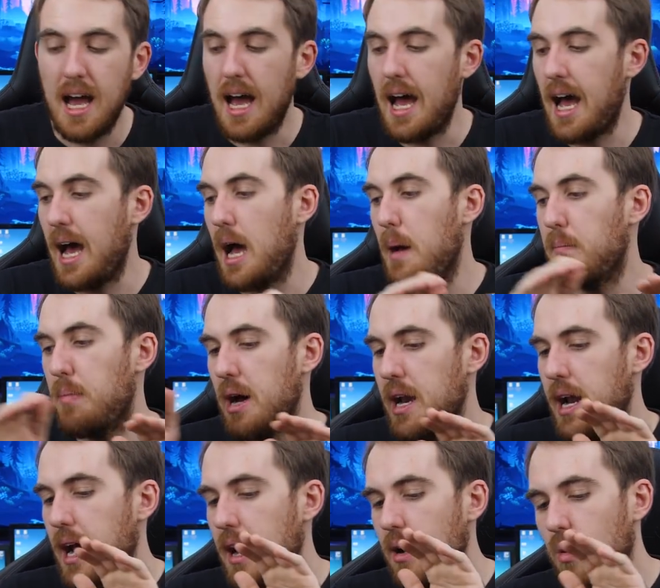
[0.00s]
Uh, but
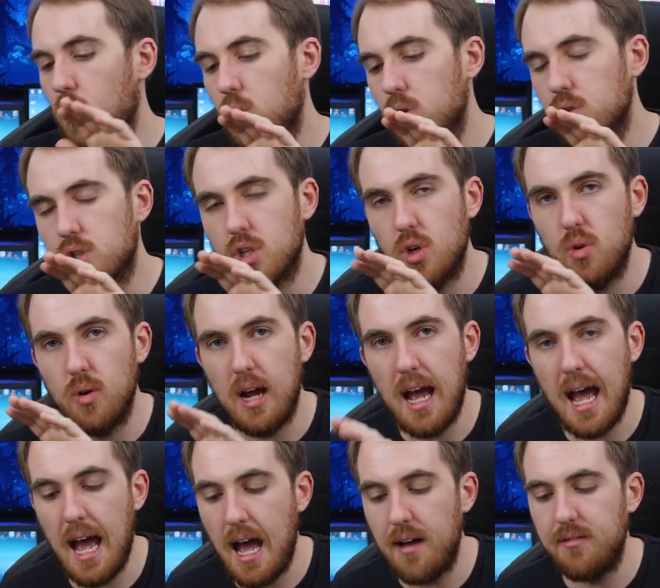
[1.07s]
I also
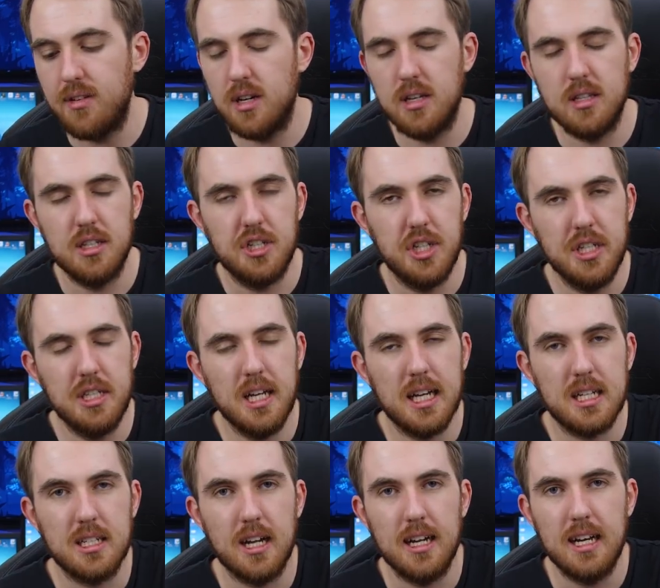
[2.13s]
have uh, the
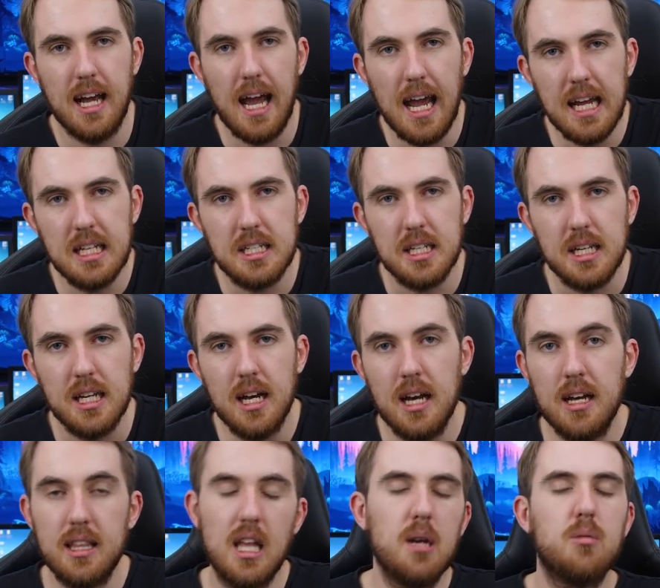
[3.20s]
GTX 980
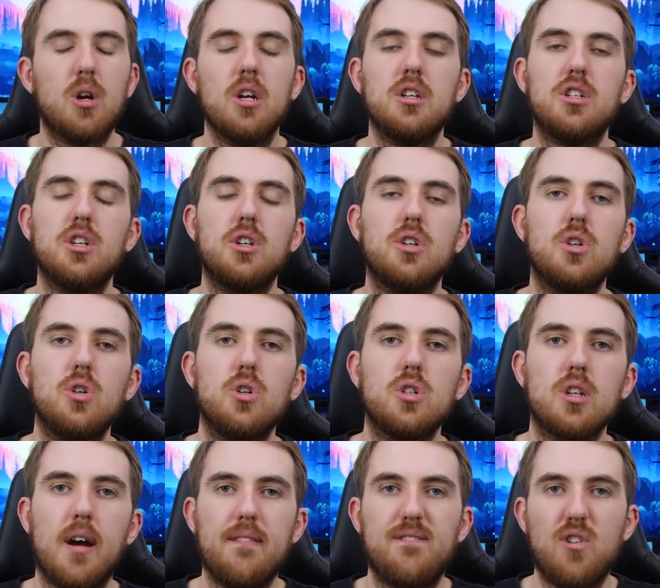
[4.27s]
that I'm going to use
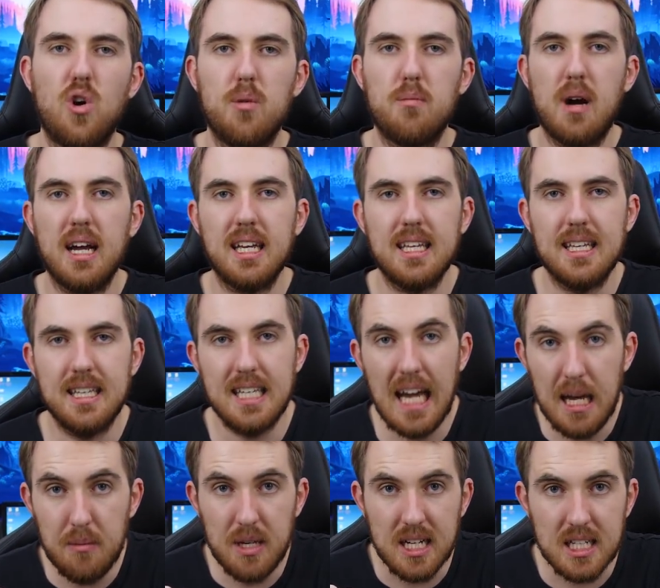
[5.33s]
for my
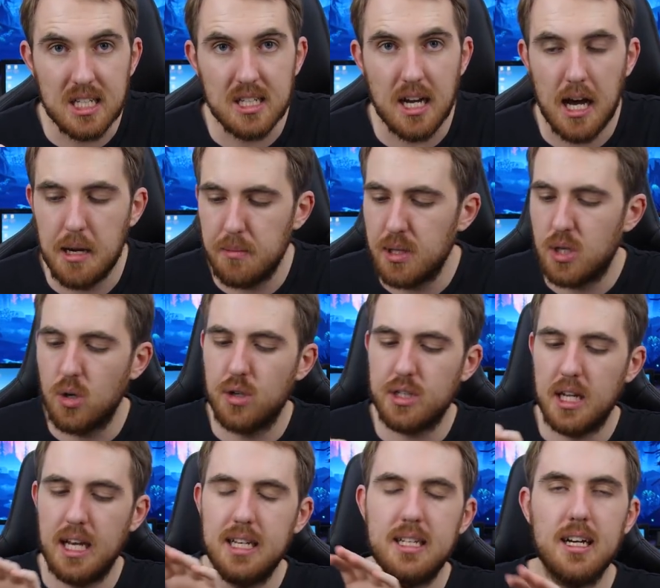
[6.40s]
gaming side because
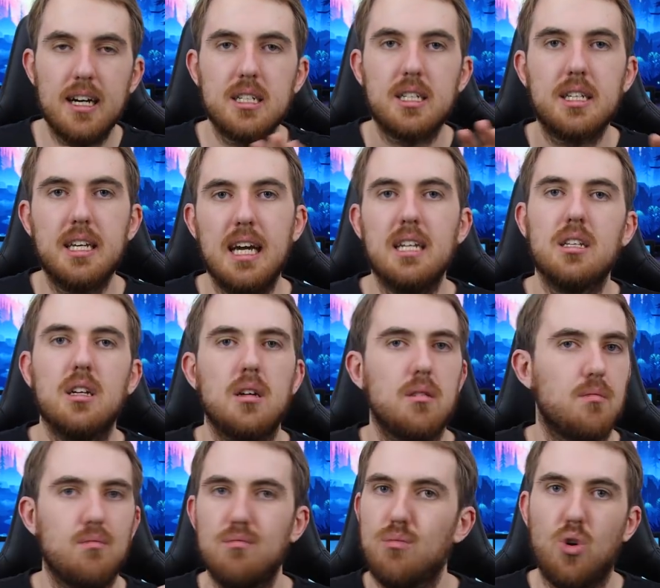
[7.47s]
it does get
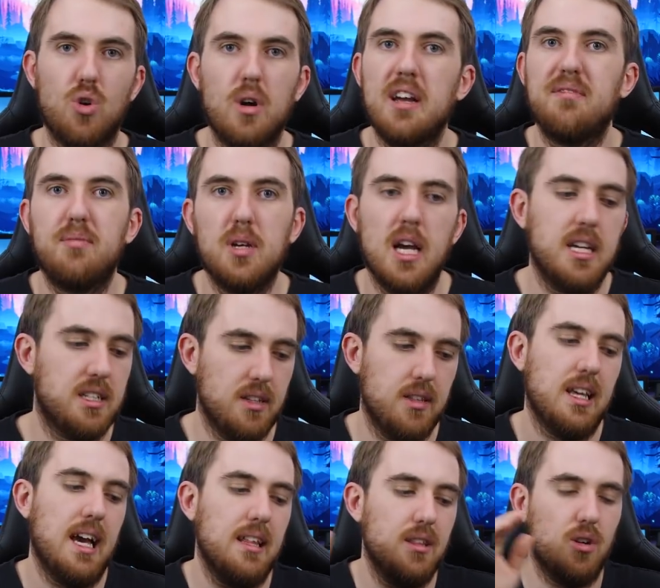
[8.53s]
more FPS
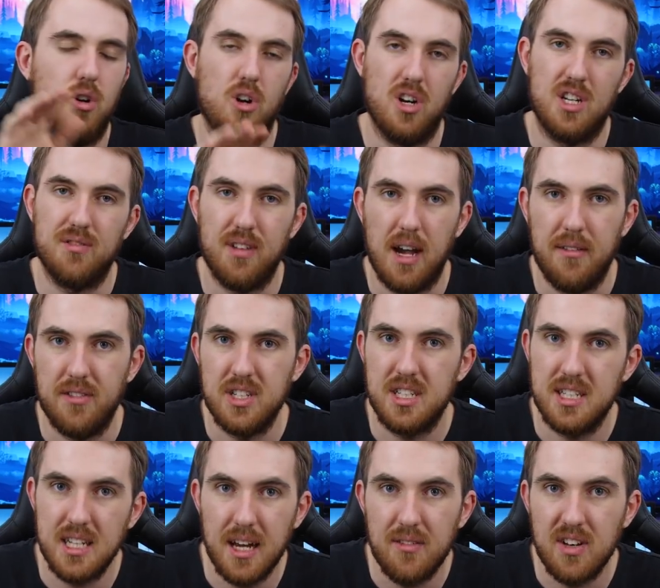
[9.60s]
than the RX
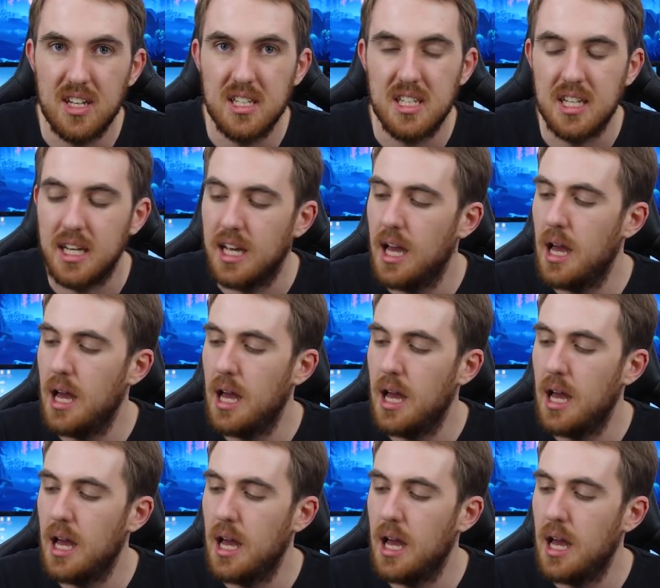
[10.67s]
570.